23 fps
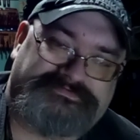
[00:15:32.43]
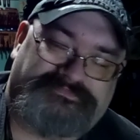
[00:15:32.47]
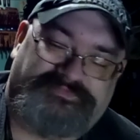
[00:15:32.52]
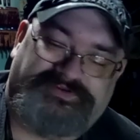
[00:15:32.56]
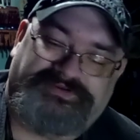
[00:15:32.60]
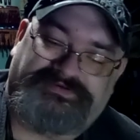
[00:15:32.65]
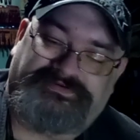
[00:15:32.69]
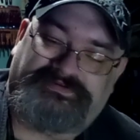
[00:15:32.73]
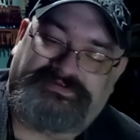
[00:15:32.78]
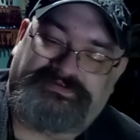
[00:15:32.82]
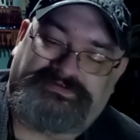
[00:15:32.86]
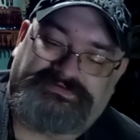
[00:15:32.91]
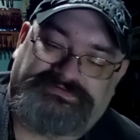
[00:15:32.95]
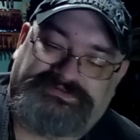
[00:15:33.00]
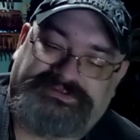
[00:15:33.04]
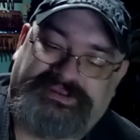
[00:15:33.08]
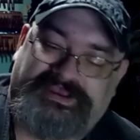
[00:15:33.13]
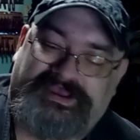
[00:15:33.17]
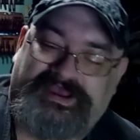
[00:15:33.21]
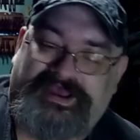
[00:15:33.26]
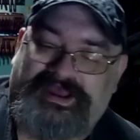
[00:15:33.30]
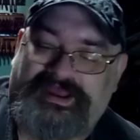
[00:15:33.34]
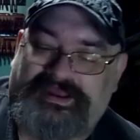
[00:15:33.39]
I mean,
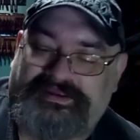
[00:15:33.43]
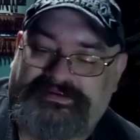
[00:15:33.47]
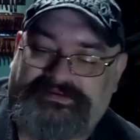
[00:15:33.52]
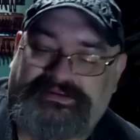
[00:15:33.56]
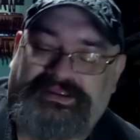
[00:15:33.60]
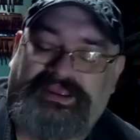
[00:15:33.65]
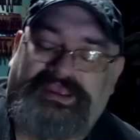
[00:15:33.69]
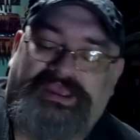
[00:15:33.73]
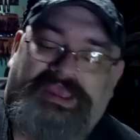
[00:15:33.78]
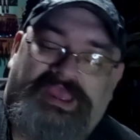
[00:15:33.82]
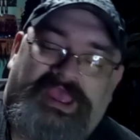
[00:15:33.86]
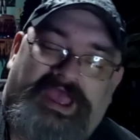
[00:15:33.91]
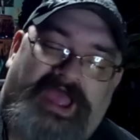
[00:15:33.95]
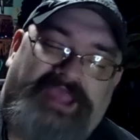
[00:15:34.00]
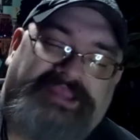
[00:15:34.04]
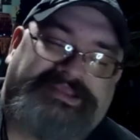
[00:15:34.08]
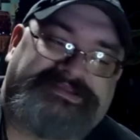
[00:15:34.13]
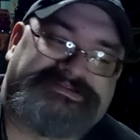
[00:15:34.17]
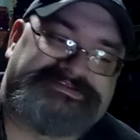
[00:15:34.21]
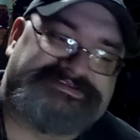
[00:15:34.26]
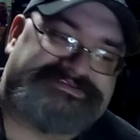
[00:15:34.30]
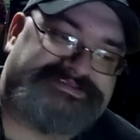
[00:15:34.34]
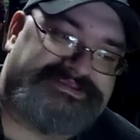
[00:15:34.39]
yeah, I
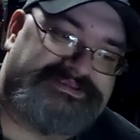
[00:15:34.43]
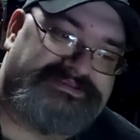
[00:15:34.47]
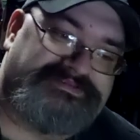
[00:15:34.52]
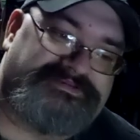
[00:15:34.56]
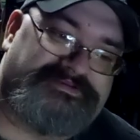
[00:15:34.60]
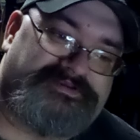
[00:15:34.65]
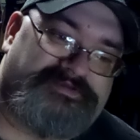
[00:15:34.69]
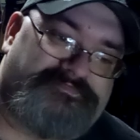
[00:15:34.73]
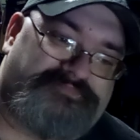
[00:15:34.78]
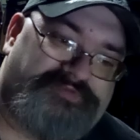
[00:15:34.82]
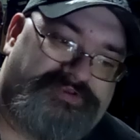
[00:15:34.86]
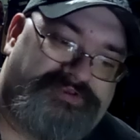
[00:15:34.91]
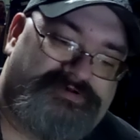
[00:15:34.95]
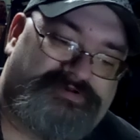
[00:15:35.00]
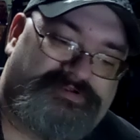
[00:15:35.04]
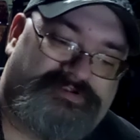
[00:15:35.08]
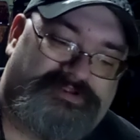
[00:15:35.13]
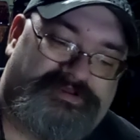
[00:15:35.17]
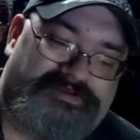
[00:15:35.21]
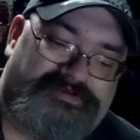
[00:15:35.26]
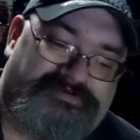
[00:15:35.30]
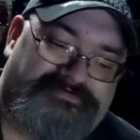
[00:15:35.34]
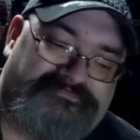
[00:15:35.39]
can see the
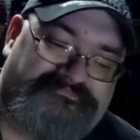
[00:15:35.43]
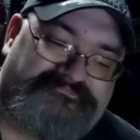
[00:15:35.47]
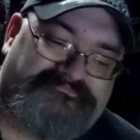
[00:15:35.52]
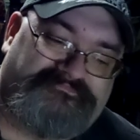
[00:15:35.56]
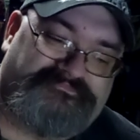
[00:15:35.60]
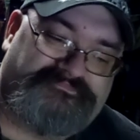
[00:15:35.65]
appeal of